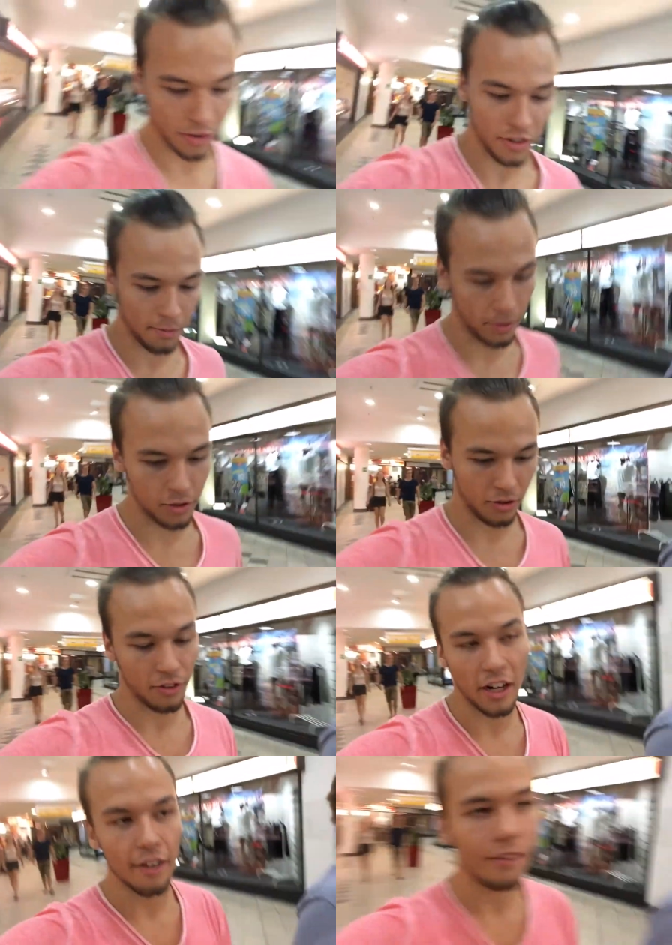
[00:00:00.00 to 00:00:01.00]
were supposed to
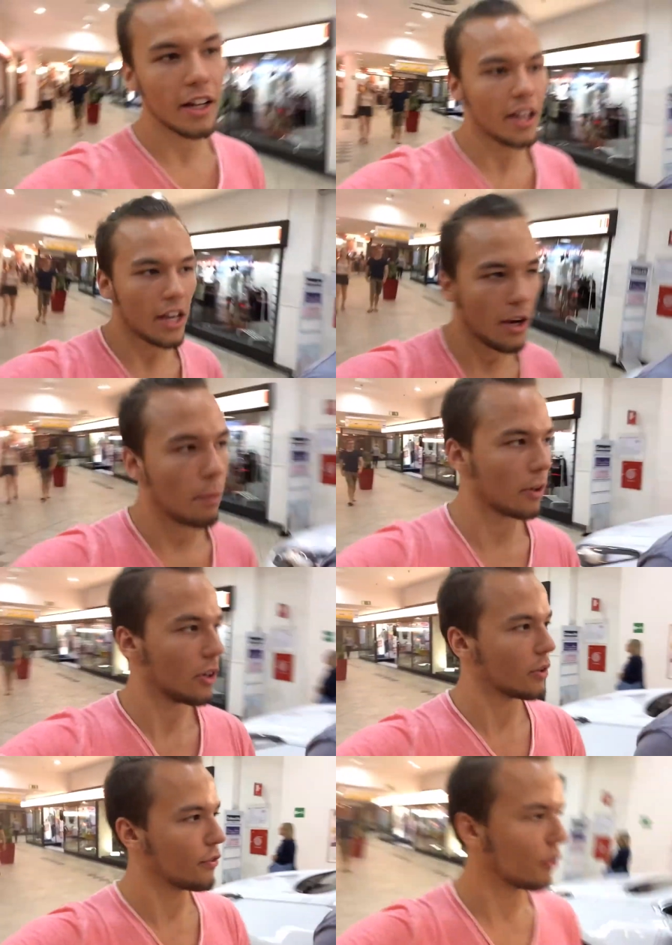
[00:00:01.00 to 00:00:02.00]
arrive. We're
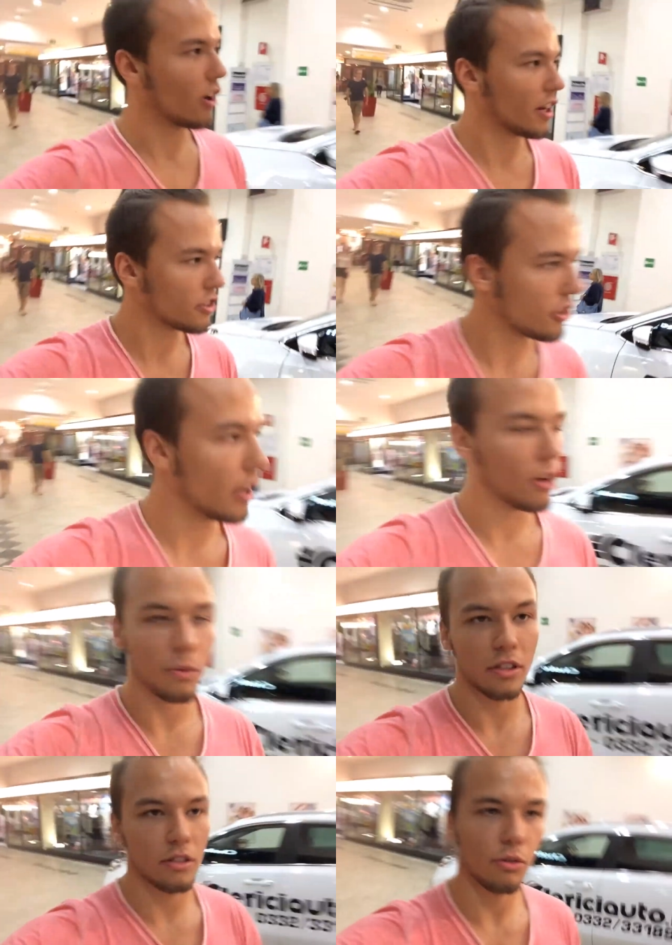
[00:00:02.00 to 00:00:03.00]
going for lunch now.
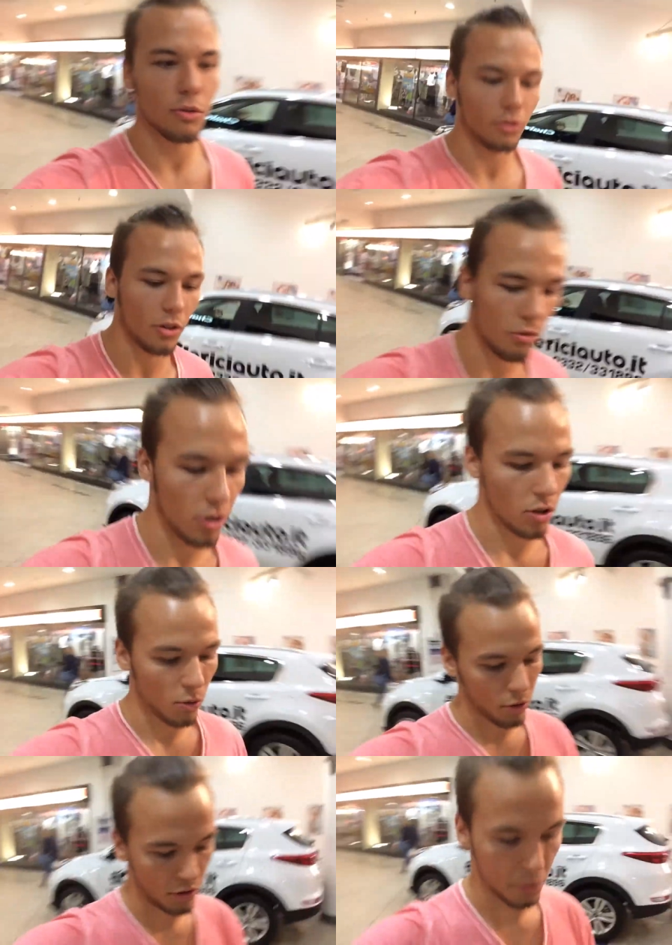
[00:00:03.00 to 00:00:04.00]
We still don't know
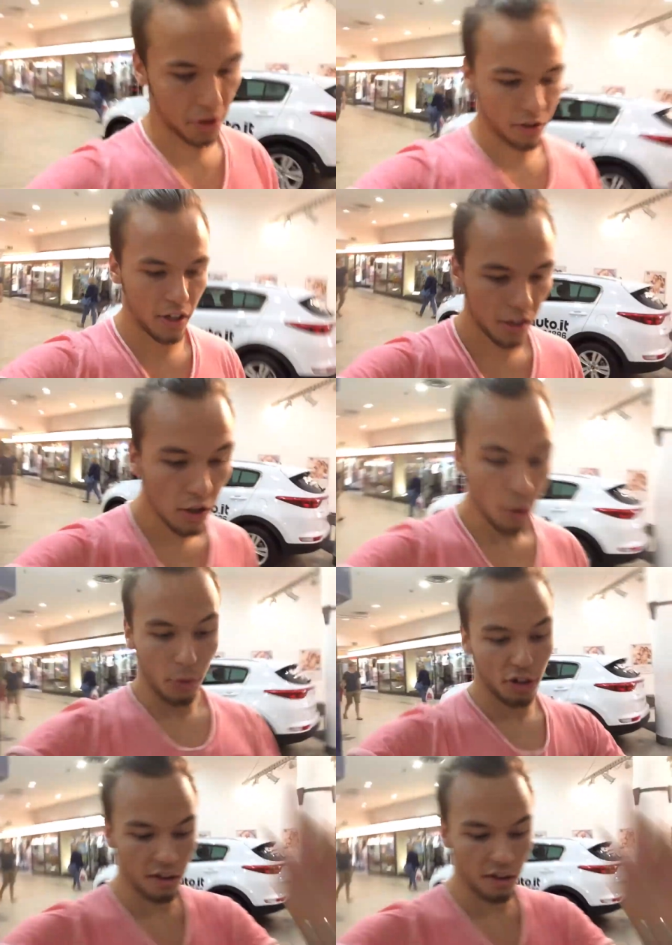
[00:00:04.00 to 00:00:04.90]
what we're gonna eat. We're